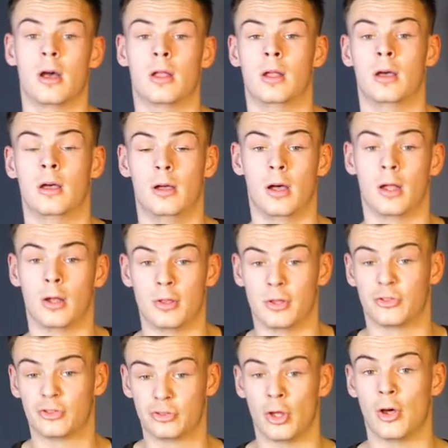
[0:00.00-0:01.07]
the colour, I like
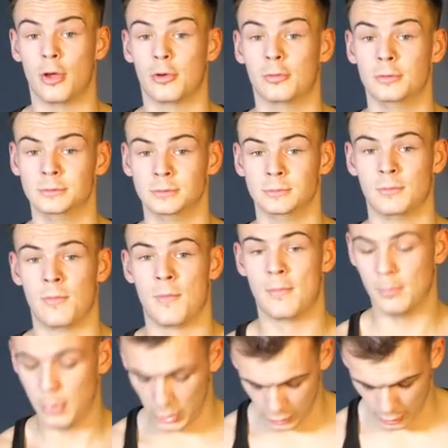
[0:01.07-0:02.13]
the style.
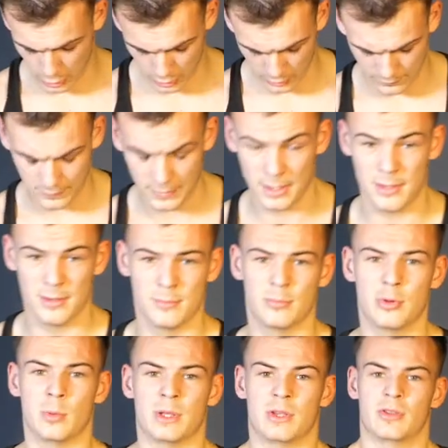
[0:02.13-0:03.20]
But I don't like the fit,
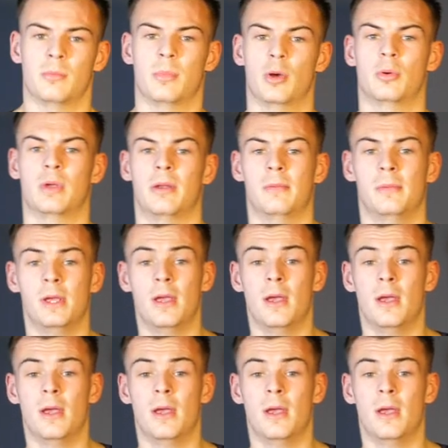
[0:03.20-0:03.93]
probably because I'm bulking.